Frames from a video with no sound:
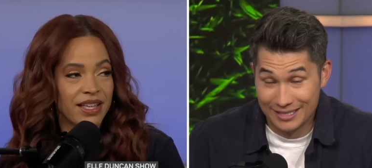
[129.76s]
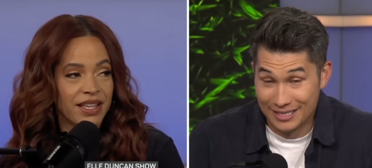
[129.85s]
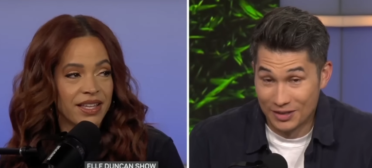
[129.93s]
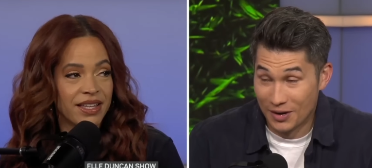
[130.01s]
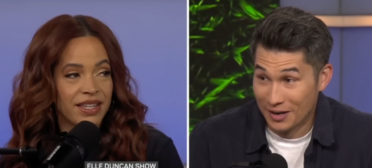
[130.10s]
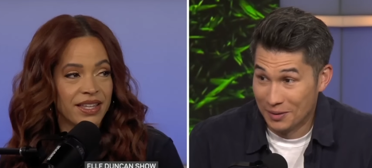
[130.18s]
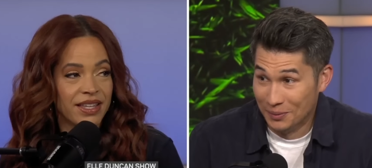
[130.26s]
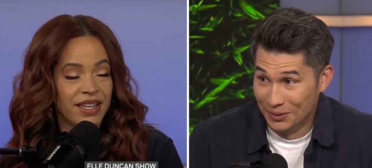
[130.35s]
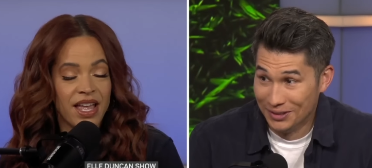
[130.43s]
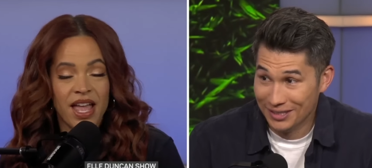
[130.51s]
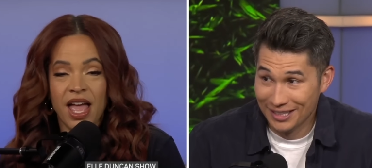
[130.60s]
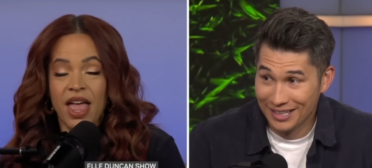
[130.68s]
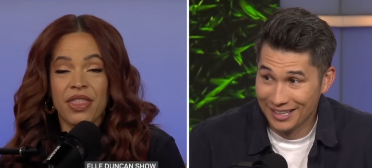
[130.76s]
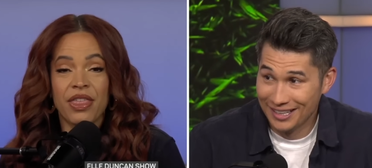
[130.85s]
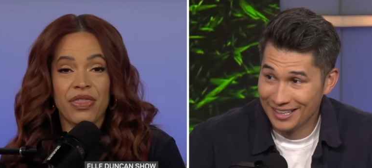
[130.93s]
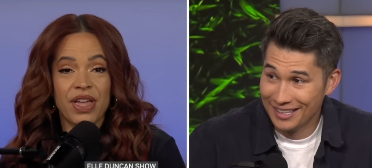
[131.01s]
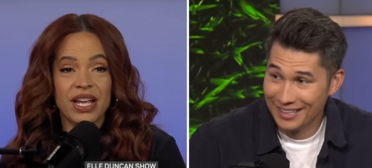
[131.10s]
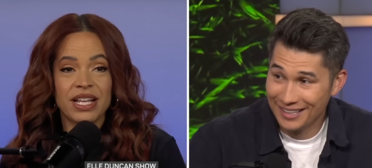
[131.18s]
Speaker 1: It's incredible.
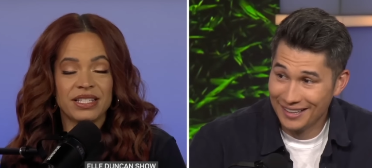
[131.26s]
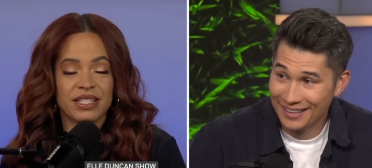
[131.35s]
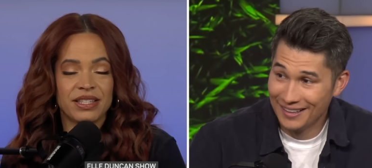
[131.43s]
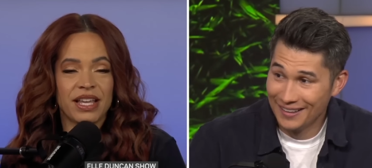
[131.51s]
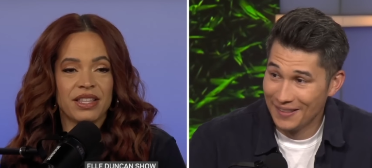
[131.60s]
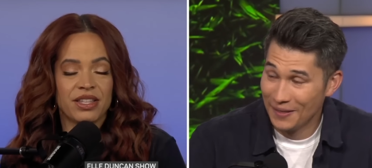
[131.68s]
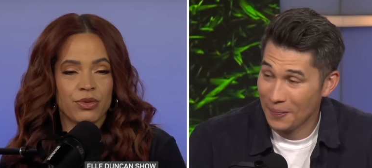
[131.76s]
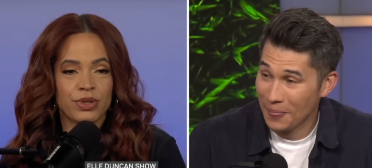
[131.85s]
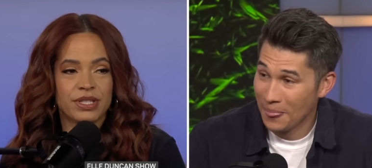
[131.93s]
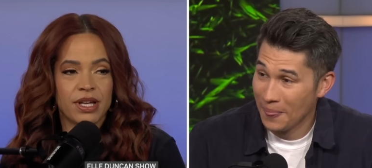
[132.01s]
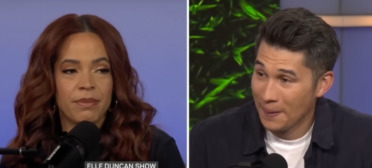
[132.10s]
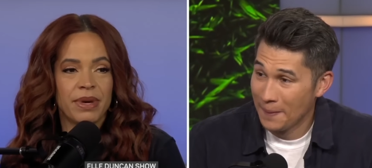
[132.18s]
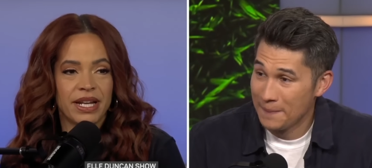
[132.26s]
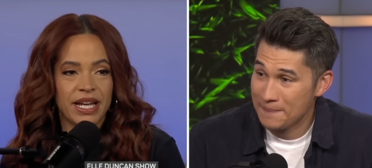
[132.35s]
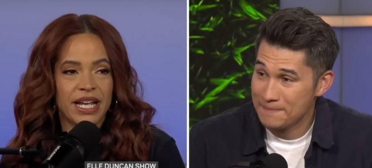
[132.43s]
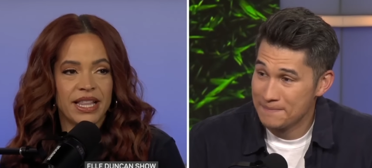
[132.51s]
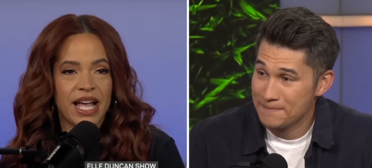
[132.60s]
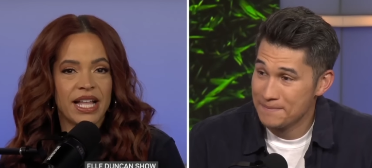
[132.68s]
Speaker 2: The thing is, is that there was
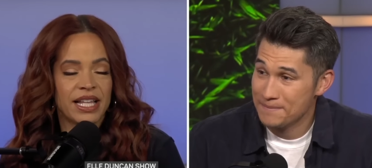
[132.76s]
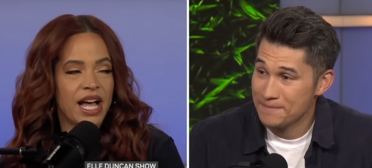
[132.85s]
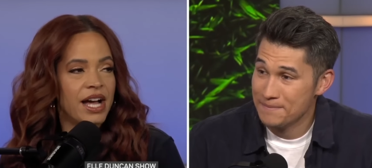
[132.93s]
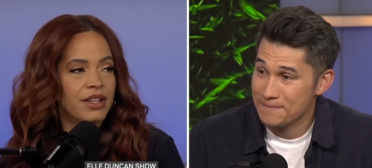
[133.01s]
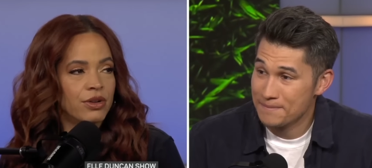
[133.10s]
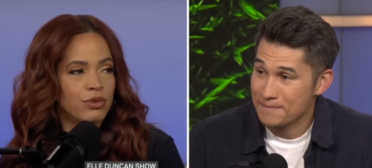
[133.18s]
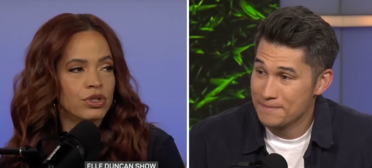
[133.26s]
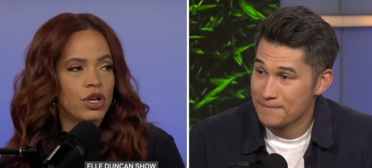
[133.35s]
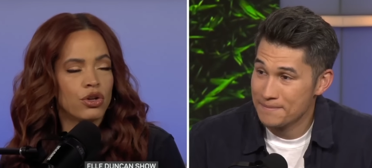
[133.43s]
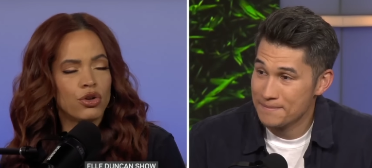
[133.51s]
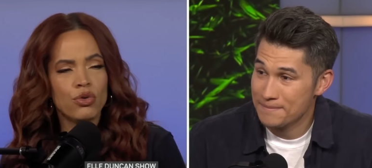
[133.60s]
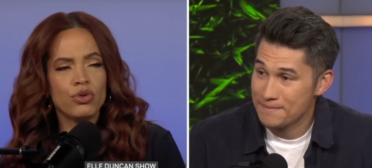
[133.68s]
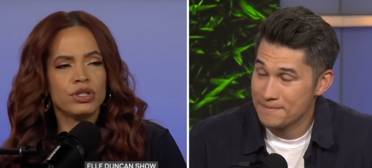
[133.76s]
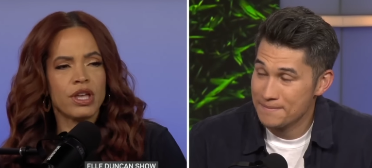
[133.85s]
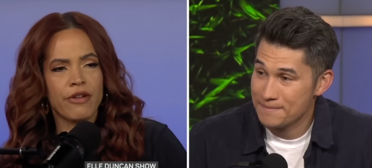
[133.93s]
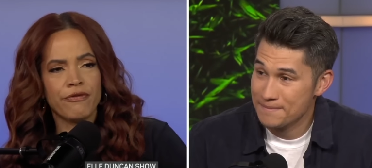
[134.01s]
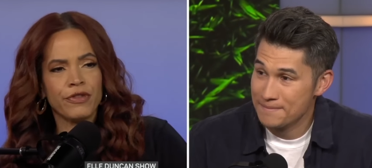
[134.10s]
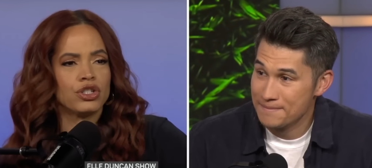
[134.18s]
somebody in that line that was like, "Who is
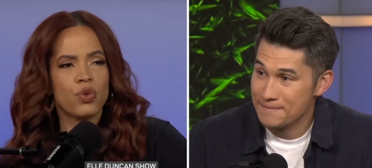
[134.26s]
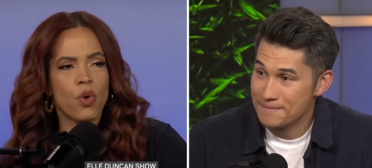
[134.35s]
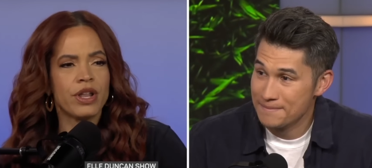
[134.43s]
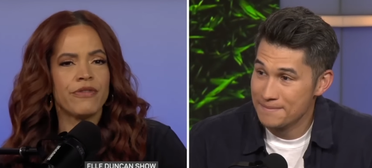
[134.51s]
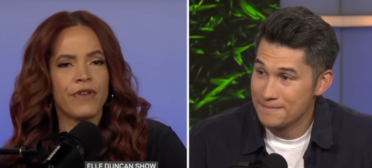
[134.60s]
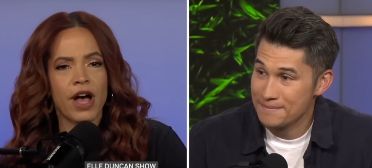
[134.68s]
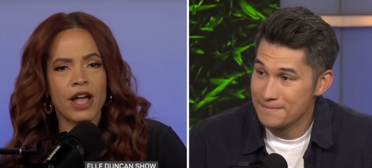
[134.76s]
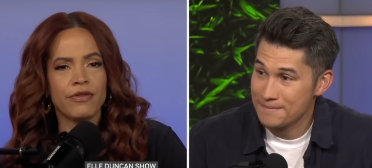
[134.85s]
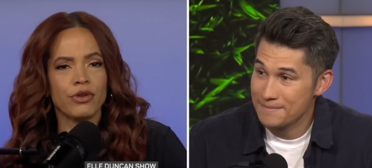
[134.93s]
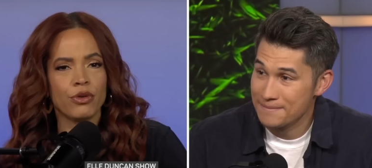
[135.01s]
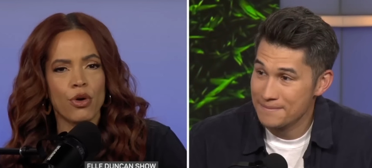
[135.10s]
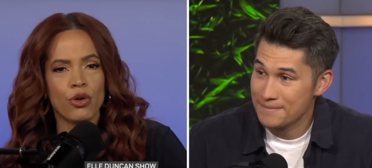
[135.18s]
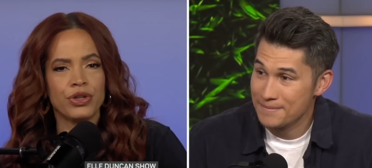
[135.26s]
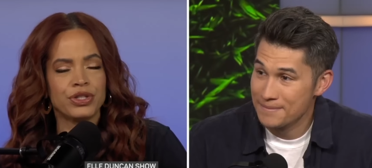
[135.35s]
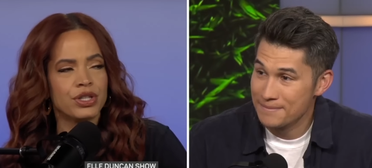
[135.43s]
that 25 year old that's